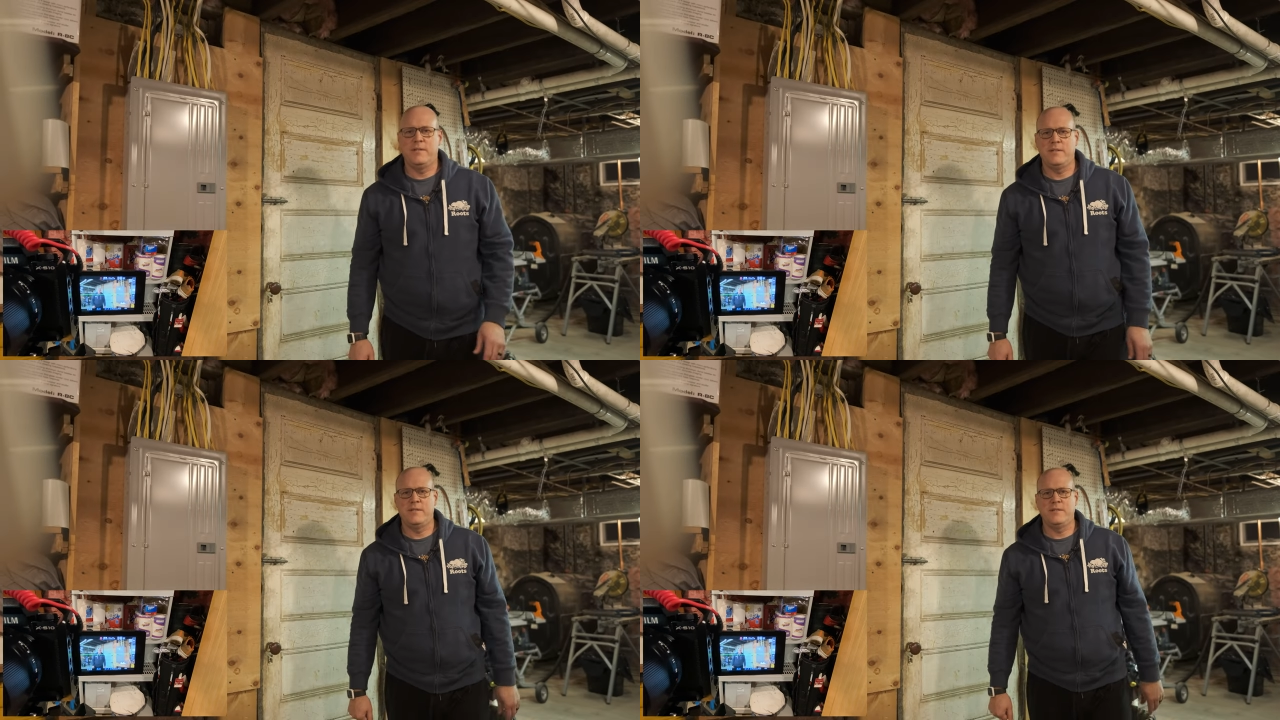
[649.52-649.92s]

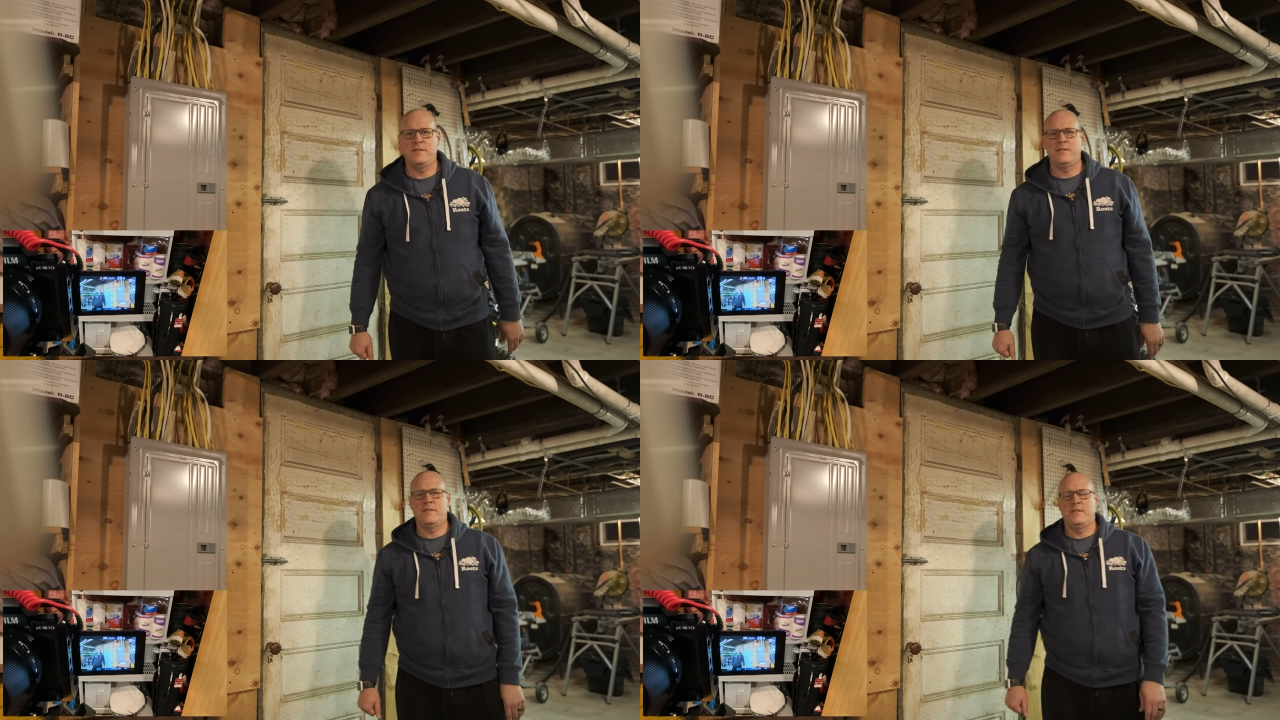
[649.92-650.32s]

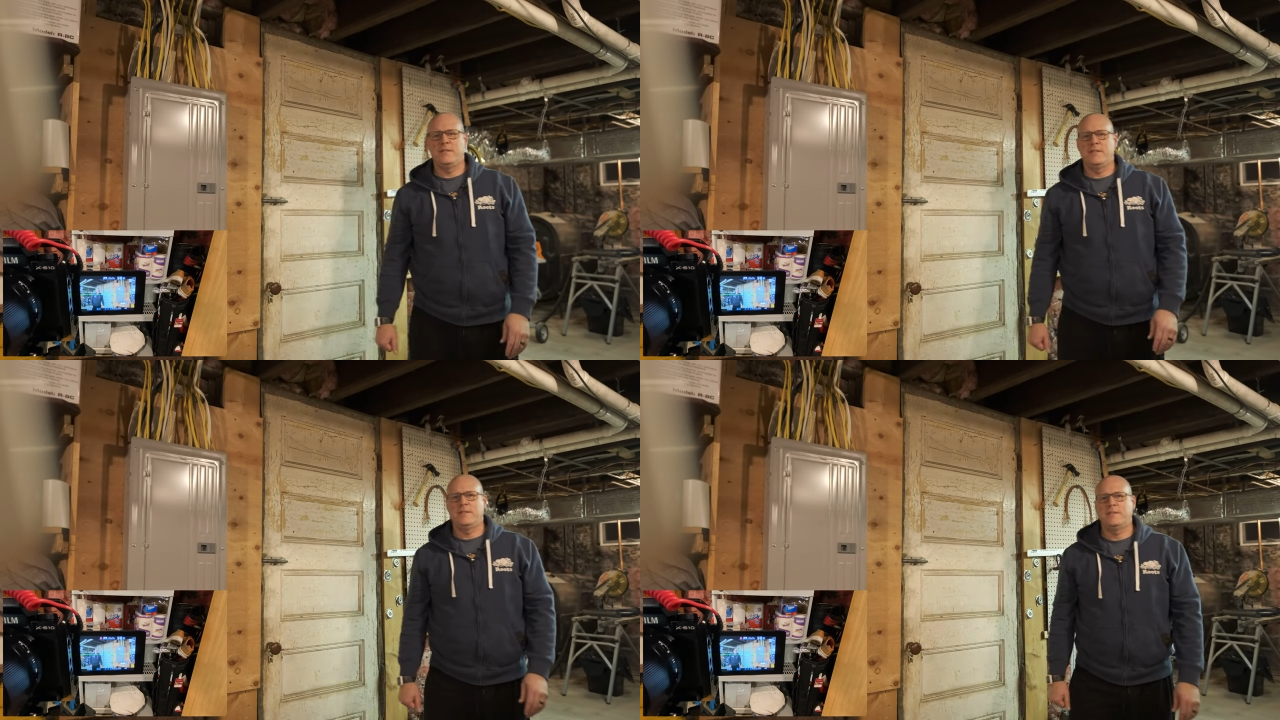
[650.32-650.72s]

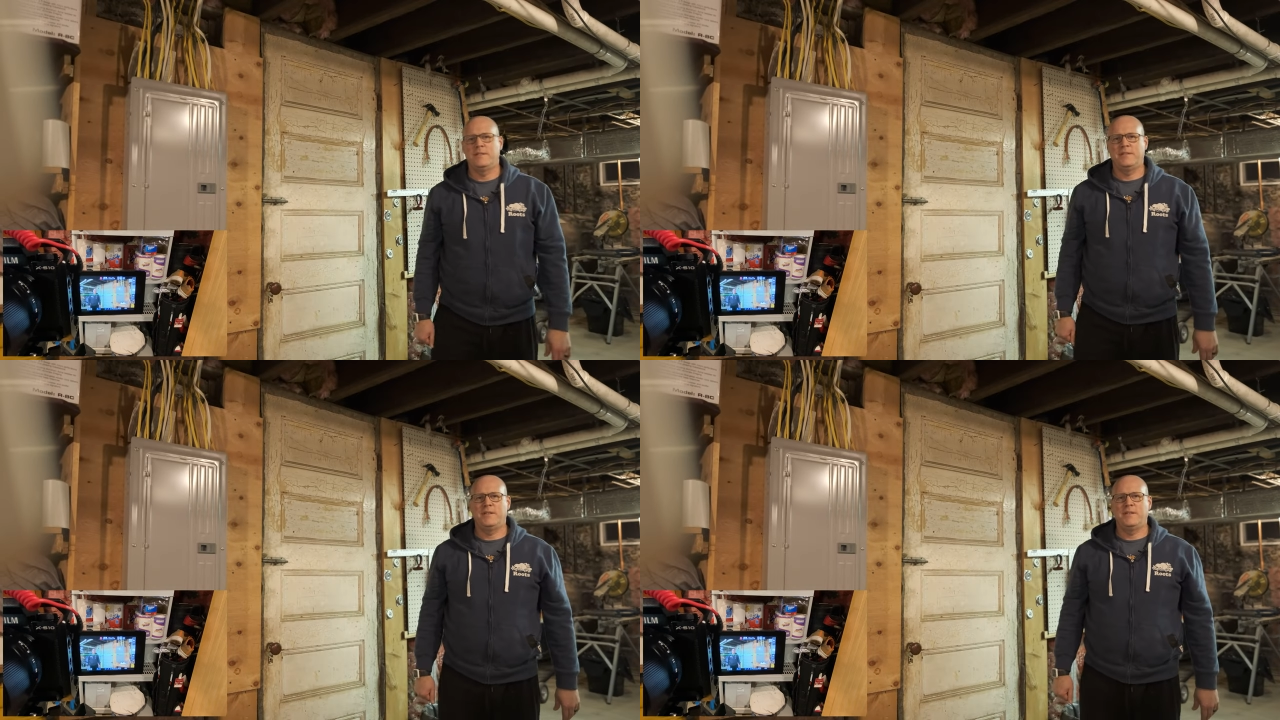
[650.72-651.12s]

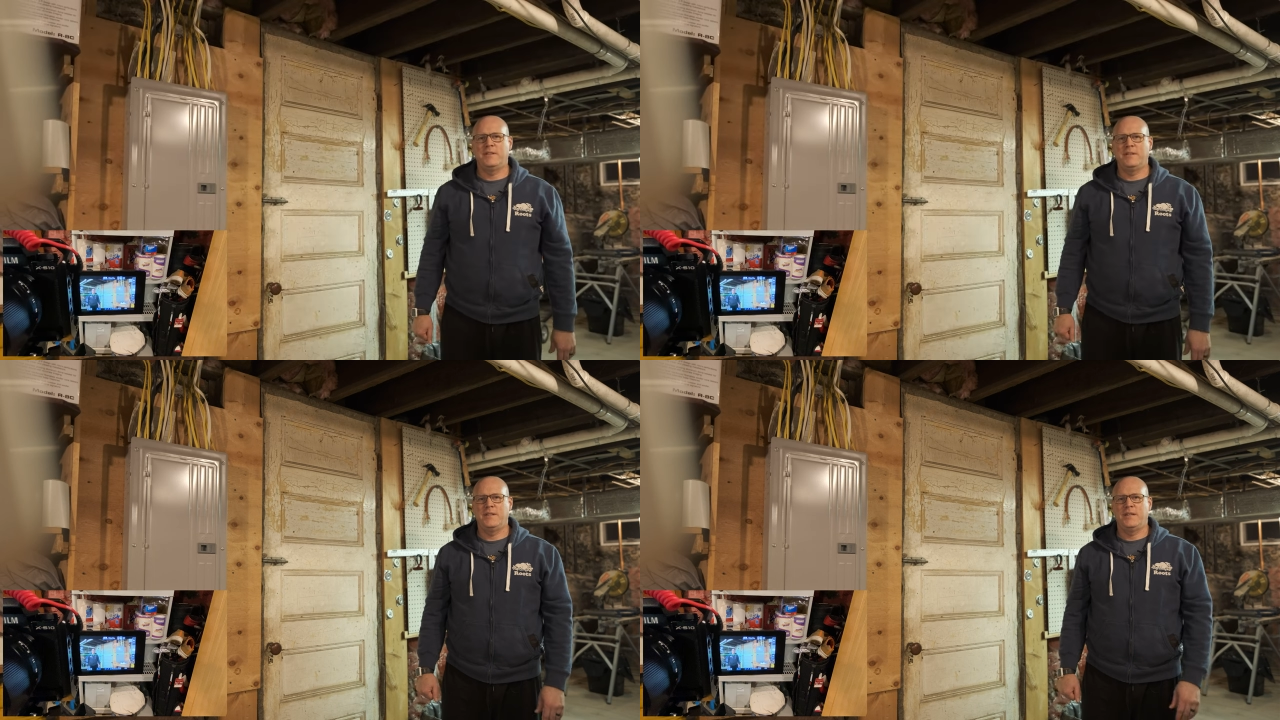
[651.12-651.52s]

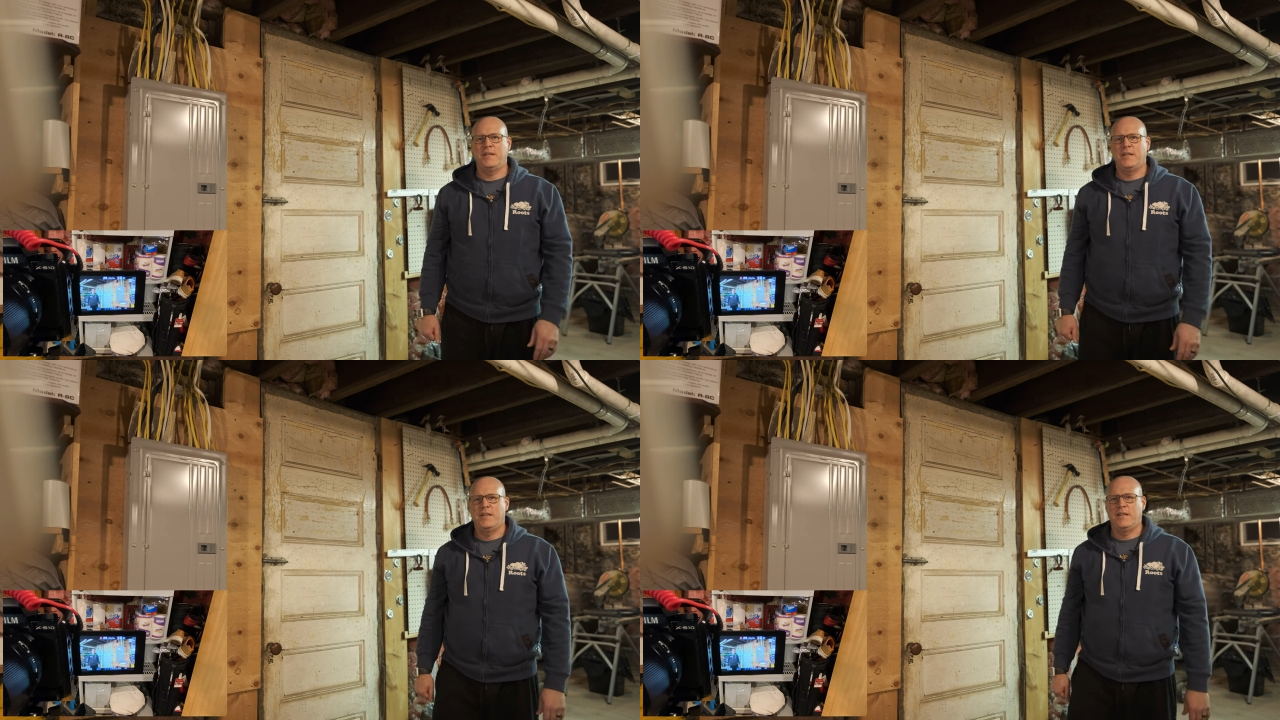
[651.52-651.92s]

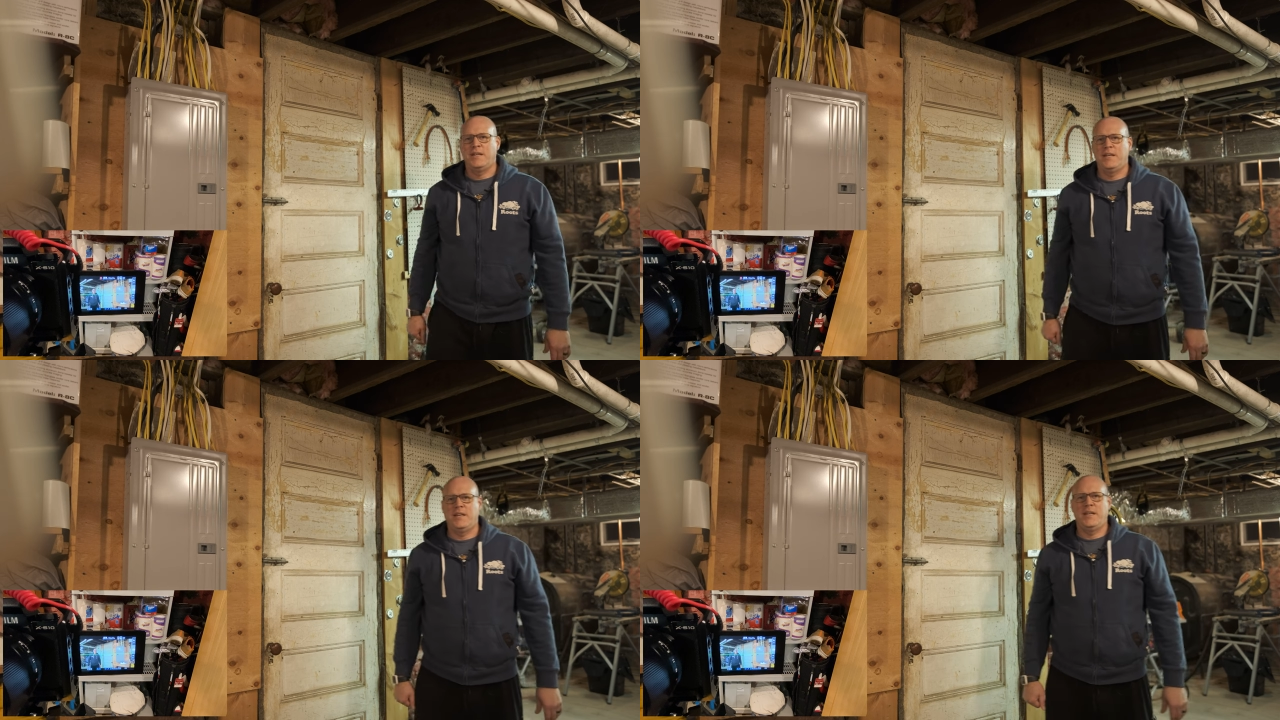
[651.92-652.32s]

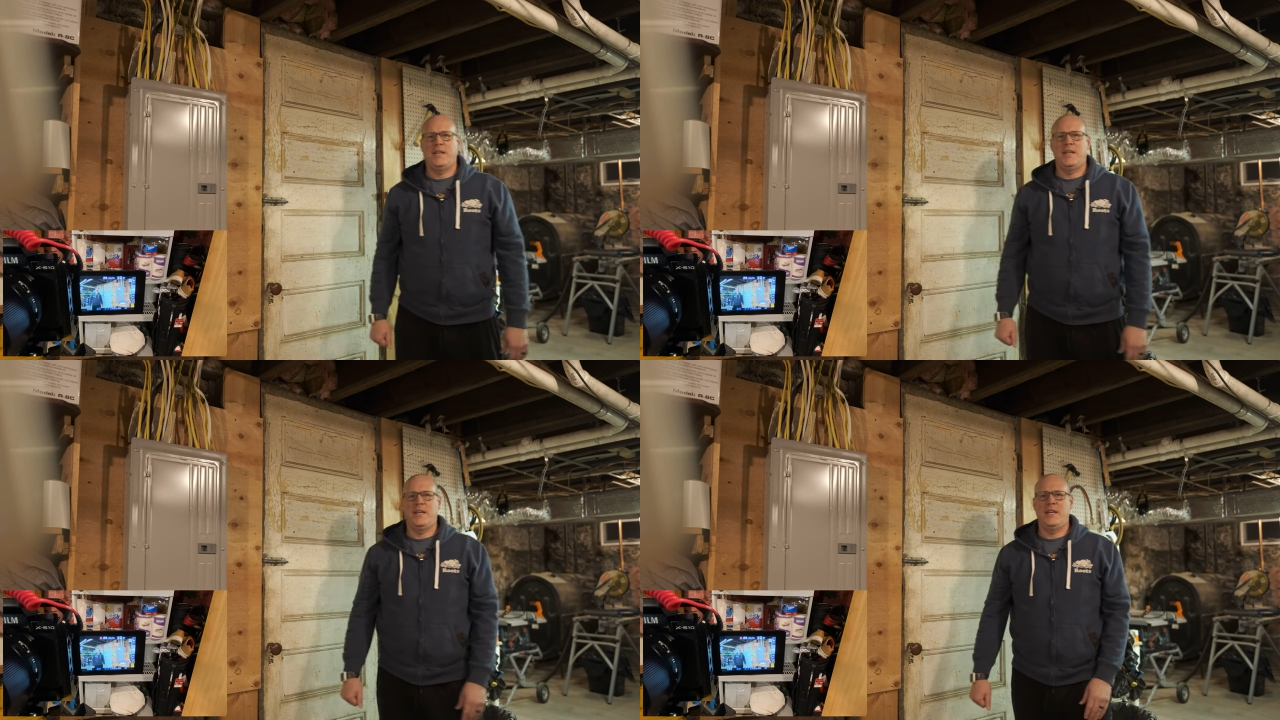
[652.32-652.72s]

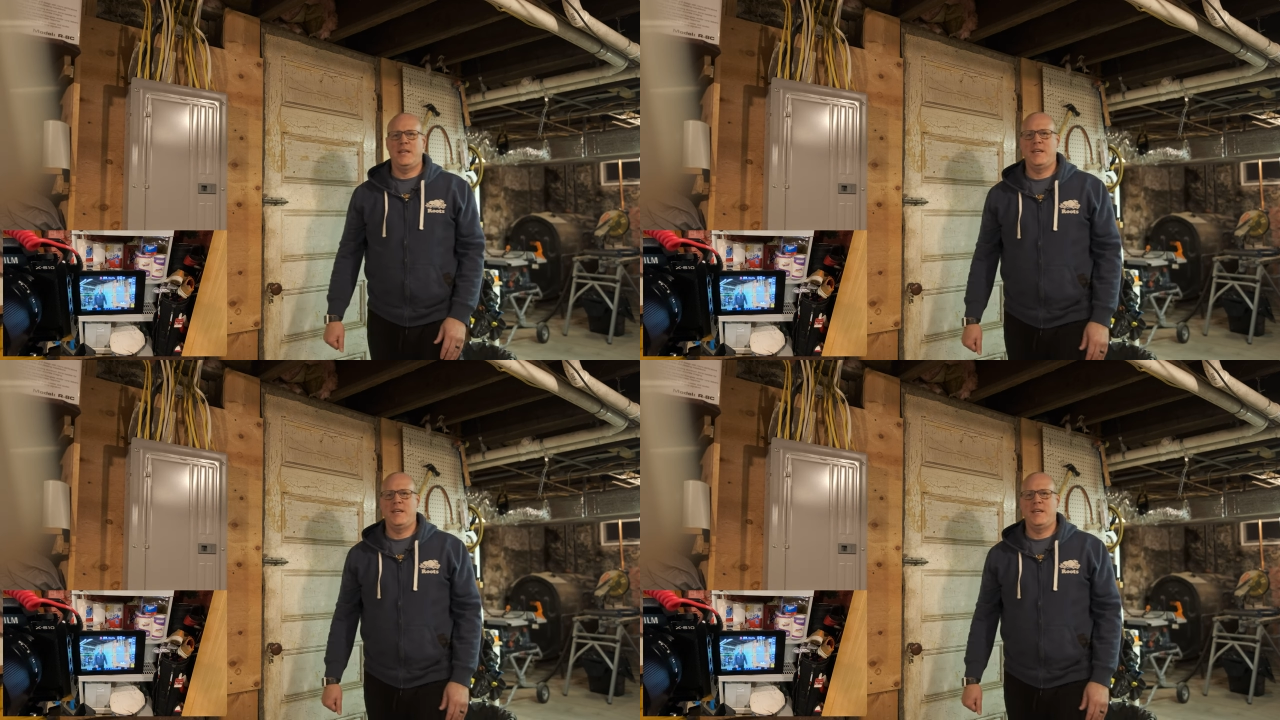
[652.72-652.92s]
(silence)